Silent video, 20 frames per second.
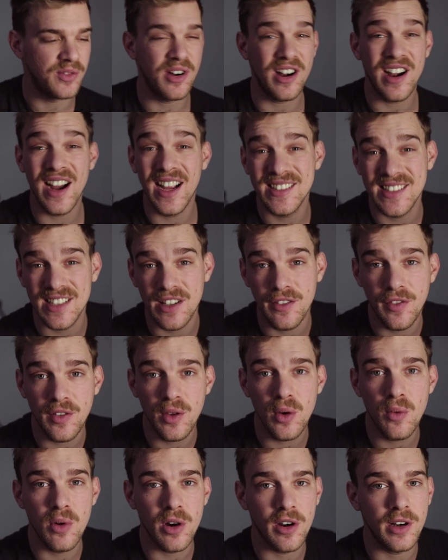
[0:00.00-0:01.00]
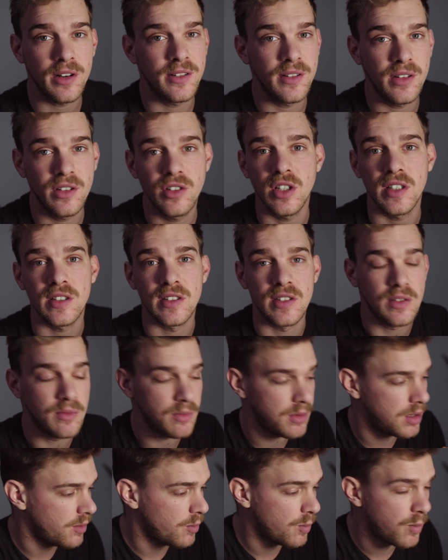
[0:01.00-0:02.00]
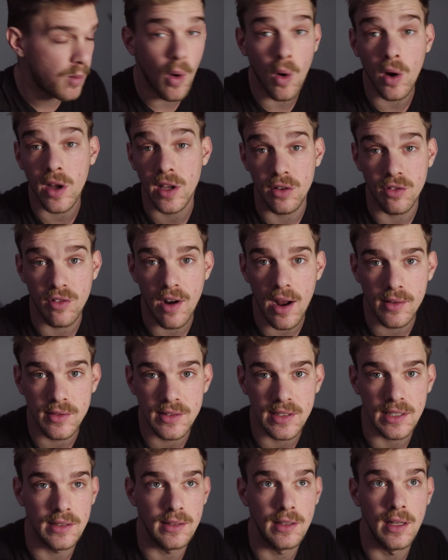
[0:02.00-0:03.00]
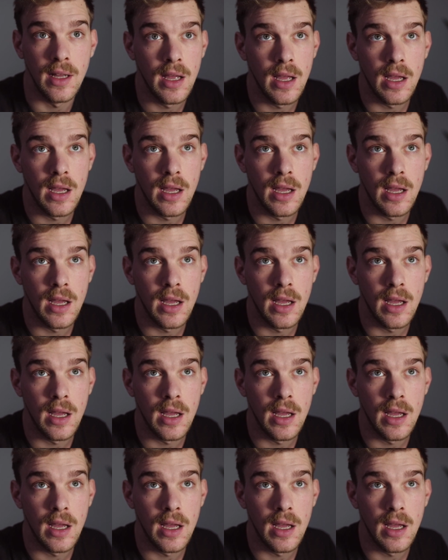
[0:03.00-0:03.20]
Whereas if you were just walking around and